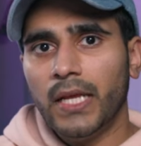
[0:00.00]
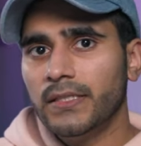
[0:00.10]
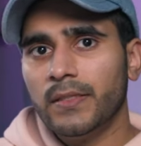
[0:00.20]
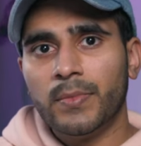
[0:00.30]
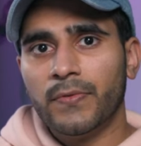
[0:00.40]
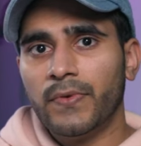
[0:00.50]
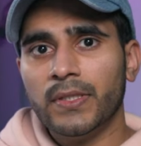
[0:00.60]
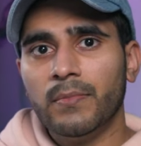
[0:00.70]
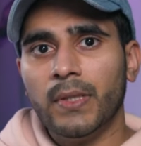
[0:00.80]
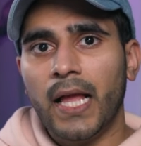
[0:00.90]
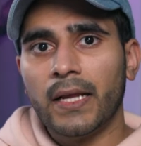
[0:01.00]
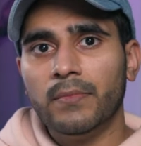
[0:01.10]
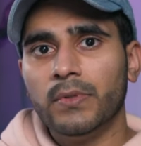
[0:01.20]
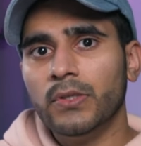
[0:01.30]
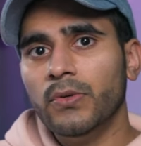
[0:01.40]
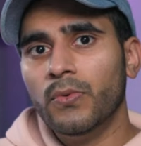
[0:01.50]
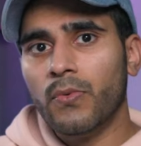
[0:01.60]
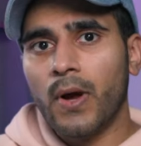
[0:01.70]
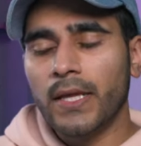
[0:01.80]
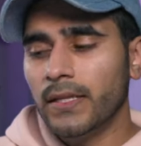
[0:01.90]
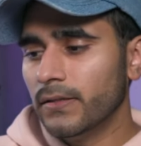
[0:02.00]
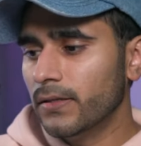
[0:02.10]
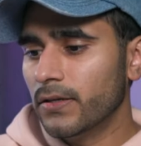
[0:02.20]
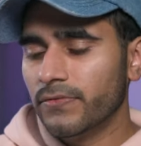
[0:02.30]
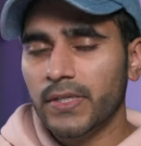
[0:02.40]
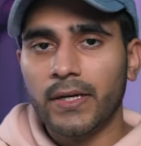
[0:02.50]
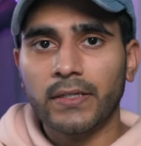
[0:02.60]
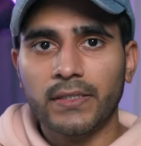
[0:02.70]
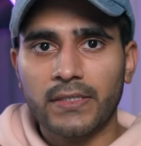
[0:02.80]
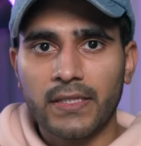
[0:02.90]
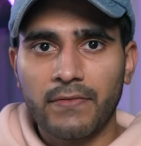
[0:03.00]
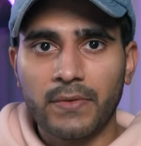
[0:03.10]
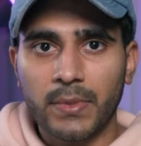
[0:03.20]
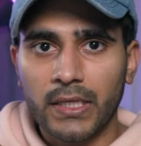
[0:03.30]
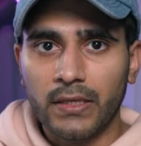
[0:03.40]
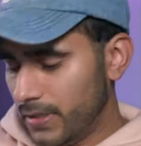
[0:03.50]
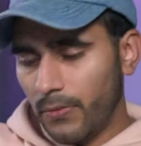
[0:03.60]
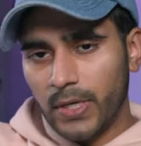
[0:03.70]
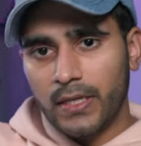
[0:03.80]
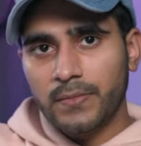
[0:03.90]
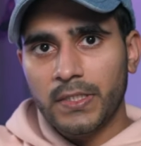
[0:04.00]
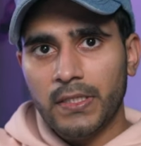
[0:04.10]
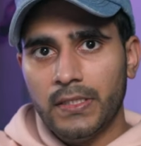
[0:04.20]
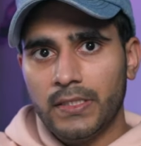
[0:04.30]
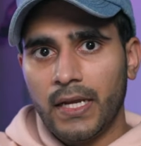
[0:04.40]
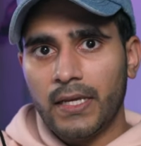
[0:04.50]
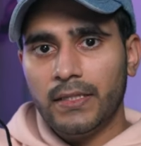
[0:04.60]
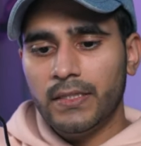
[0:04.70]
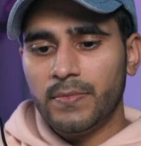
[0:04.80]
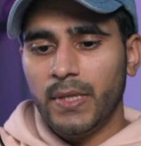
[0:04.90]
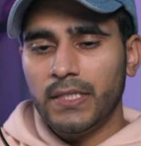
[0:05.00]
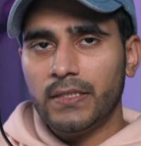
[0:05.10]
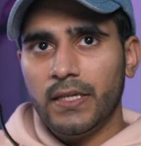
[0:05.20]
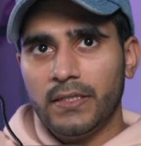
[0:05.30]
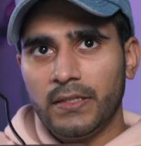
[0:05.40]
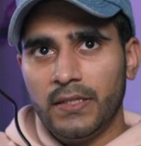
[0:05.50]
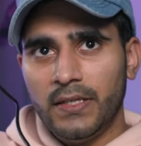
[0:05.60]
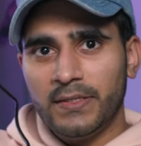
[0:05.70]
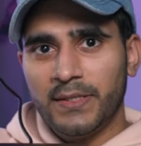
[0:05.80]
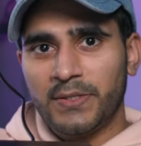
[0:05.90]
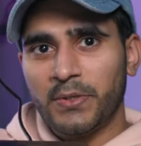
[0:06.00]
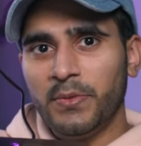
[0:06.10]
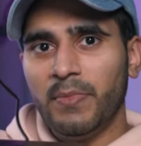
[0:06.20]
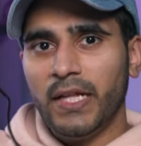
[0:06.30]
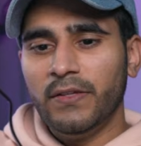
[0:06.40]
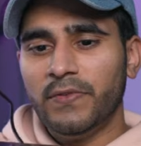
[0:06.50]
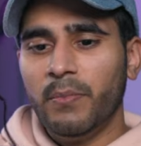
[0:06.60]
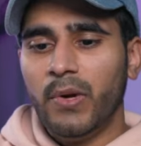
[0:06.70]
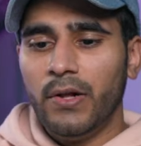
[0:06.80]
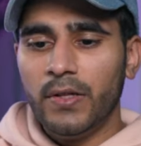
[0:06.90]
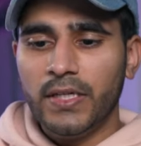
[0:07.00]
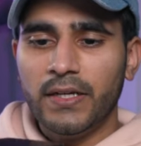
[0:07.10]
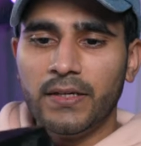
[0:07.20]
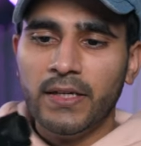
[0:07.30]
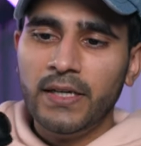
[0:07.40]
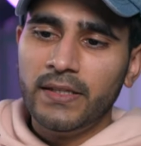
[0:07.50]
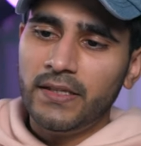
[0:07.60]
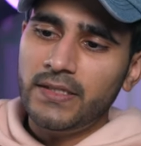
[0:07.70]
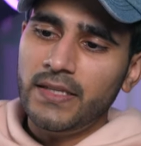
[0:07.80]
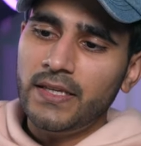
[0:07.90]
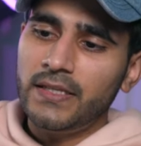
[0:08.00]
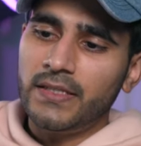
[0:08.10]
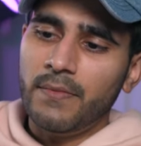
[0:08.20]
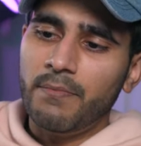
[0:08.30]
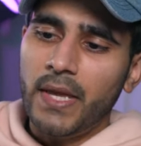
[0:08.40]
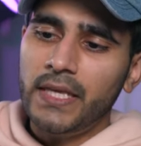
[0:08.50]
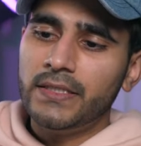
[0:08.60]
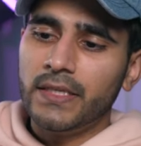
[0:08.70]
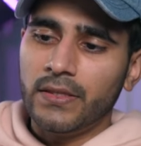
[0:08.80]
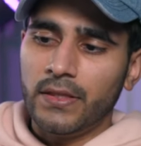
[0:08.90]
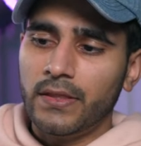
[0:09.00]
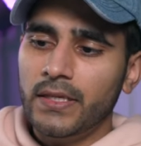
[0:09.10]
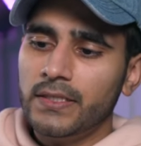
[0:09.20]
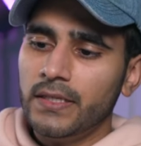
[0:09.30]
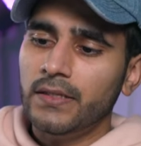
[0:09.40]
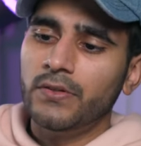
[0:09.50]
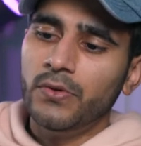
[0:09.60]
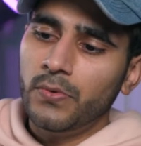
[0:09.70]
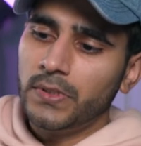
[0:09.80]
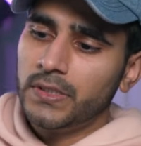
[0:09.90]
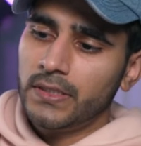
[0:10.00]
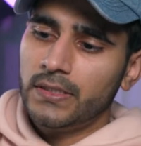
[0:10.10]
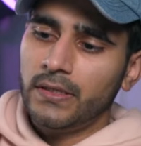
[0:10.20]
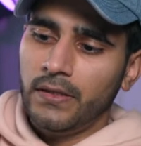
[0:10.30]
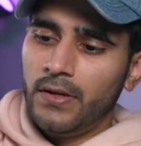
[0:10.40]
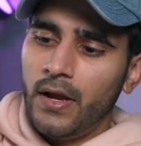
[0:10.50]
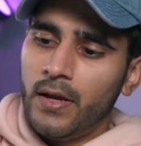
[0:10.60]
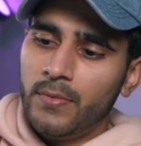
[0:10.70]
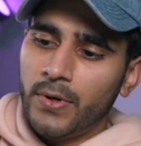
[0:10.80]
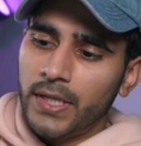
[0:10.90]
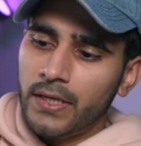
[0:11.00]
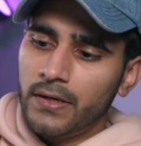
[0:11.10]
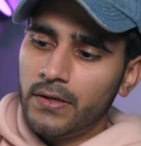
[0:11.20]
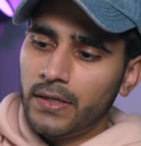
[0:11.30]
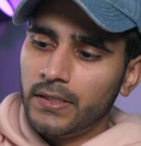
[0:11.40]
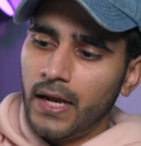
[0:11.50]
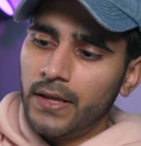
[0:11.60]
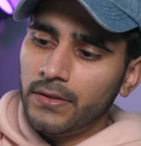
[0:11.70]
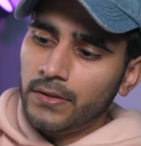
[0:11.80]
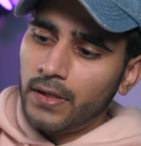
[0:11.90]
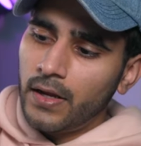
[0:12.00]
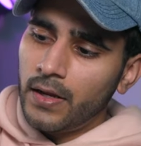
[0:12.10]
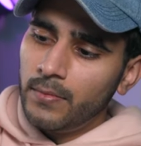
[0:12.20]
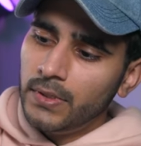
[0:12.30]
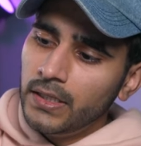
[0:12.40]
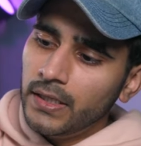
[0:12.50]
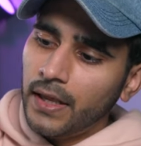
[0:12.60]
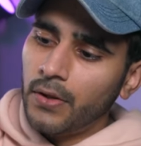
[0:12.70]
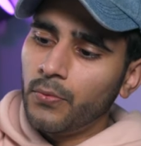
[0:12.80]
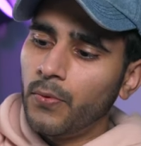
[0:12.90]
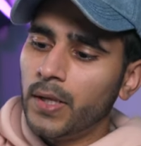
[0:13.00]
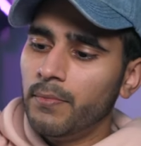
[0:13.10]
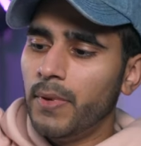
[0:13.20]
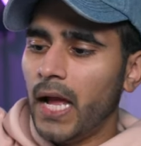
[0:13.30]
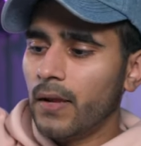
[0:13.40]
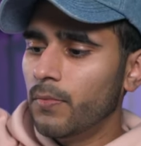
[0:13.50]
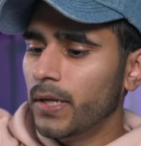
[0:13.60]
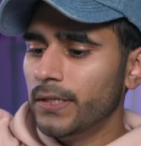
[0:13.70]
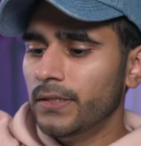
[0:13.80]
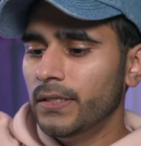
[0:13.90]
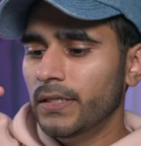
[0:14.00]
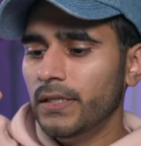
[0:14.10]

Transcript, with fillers: I still prefer the black, blue, white look of the Arctis 7P. Now when it comes to design, this base station is the true belle of the ball here. This thing is amazing. The things it can do with just a knob right here, a dial knob, and one back button